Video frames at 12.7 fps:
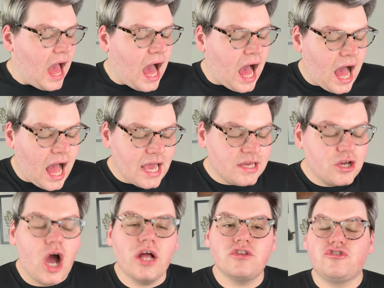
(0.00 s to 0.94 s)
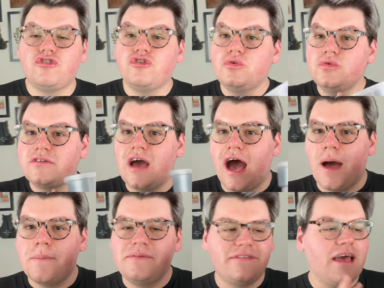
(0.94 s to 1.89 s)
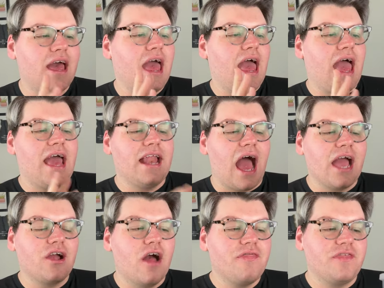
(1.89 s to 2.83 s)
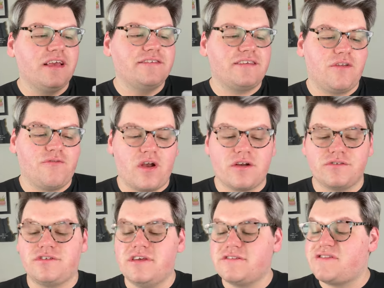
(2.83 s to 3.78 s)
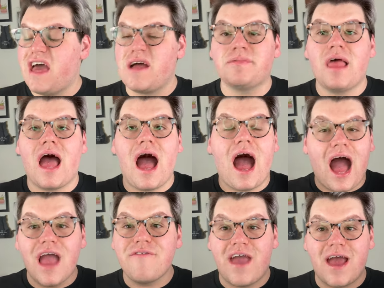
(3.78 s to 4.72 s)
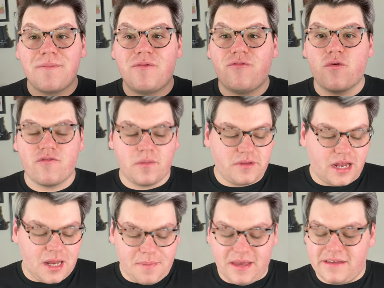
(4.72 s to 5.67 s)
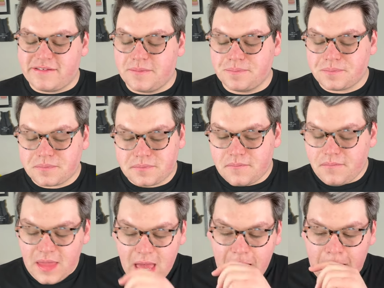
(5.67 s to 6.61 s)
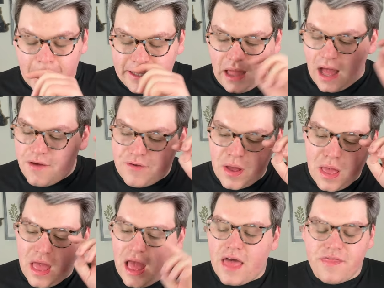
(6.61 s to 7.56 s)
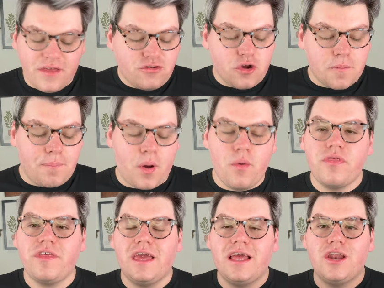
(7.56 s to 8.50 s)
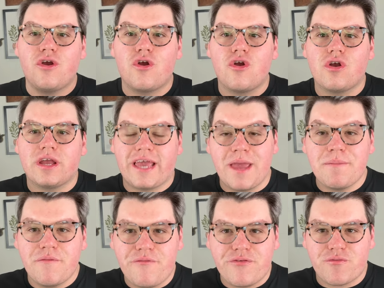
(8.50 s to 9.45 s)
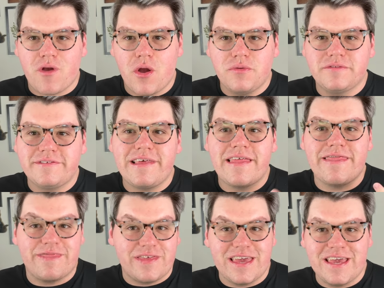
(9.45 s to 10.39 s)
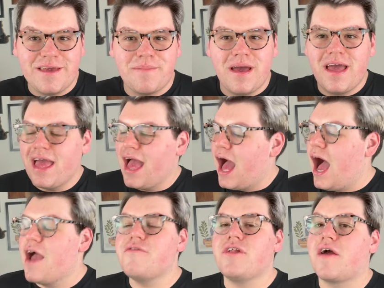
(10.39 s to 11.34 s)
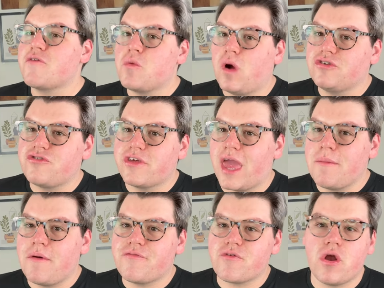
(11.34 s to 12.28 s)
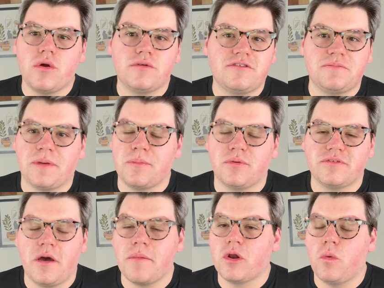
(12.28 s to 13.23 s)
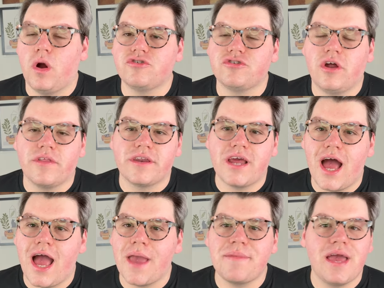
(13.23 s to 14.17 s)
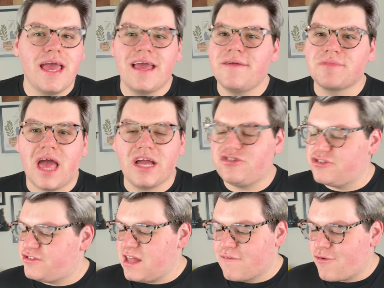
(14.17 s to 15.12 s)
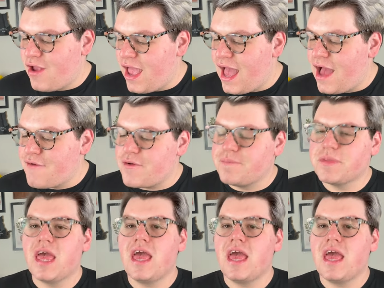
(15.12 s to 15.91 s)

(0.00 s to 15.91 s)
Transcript: I got two tubs, and I got these in fragrances that I've had before from Teddy Bees and I love. These are both in her Game of Thrones theme. I've never watched the Game of Thrones. People tell me to watch it all the time. I just never have.